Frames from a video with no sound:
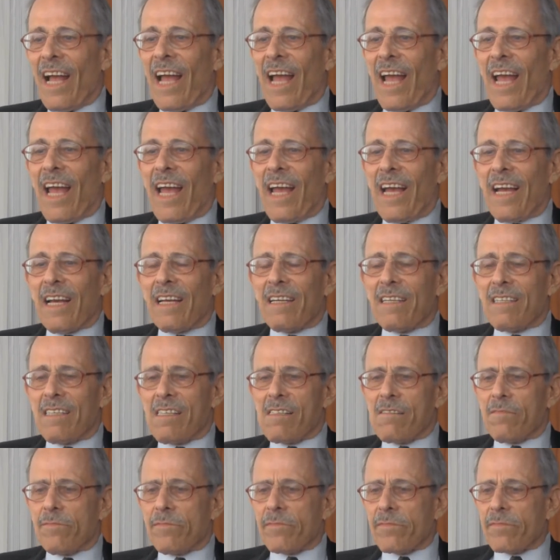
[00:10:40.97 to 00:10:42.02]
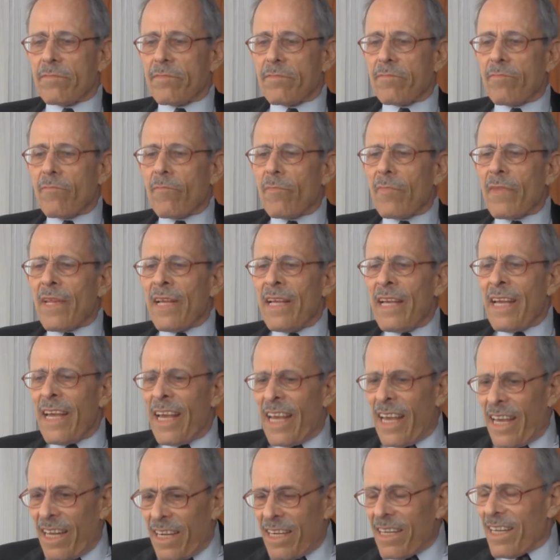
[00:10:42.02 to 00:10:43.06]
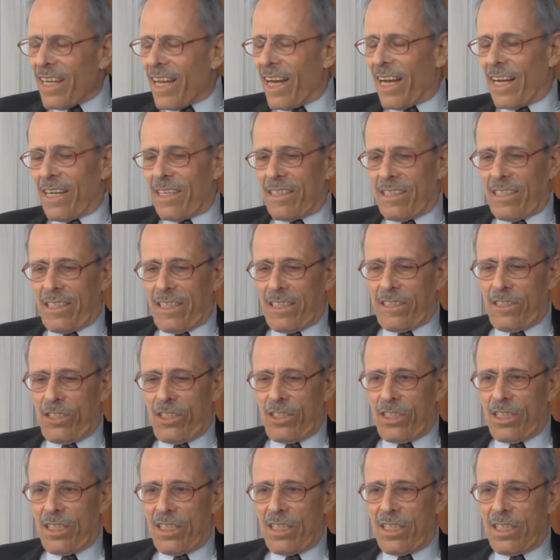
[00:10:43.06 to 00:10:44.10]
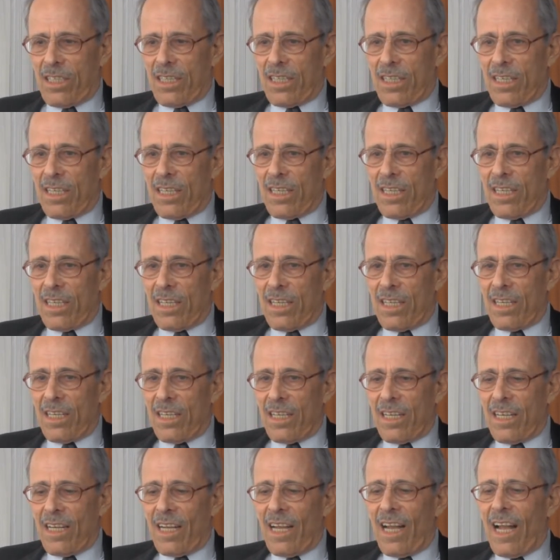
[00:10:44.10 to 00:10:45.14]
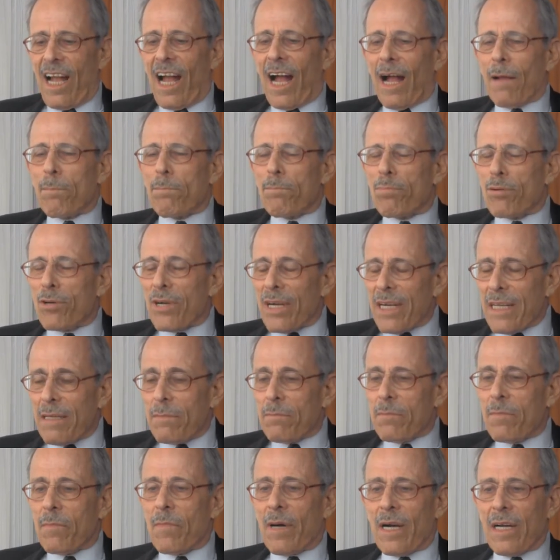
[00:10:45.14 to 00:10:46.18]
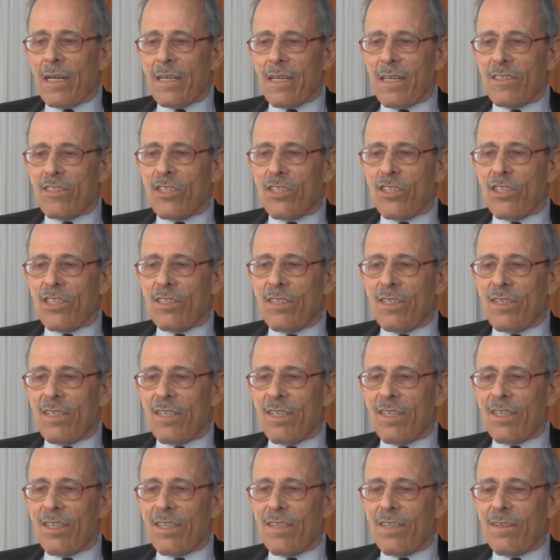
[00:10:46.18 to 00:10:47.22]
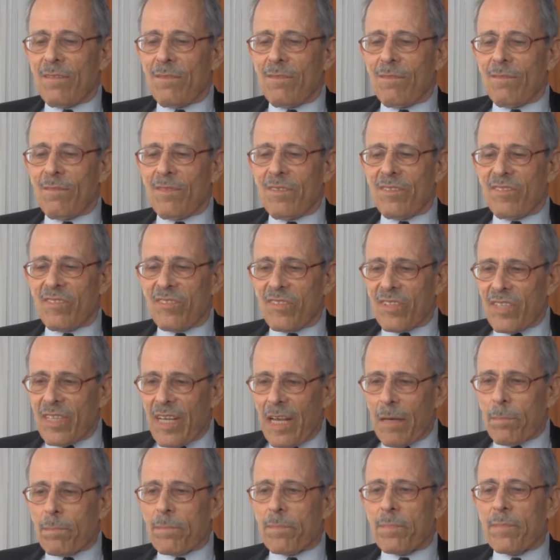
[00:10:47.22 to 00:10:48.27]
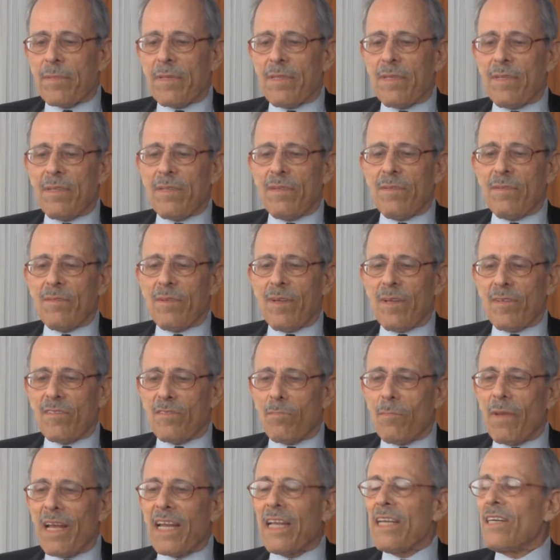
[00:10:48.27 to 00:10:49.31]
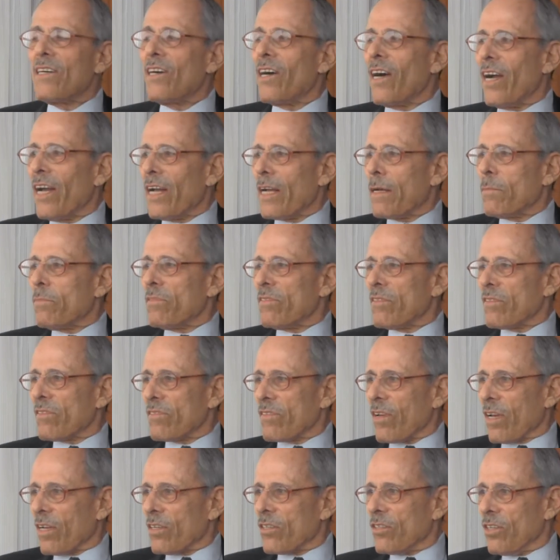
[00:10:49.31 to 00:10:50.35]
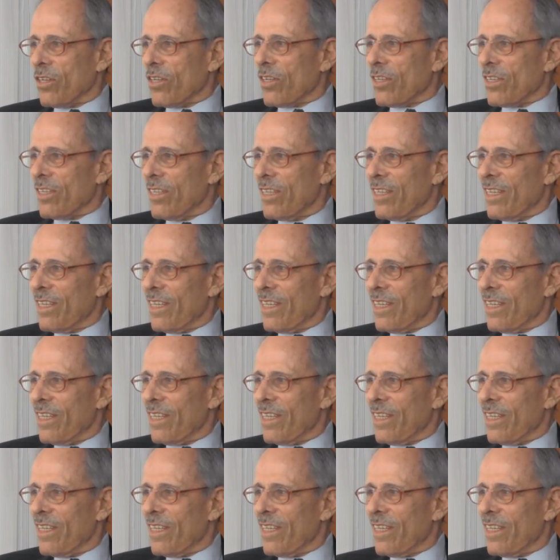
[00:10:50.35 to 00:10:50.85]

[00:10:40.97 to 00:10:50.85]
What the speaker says: And in college, I pretty much skipped as many labs as I could.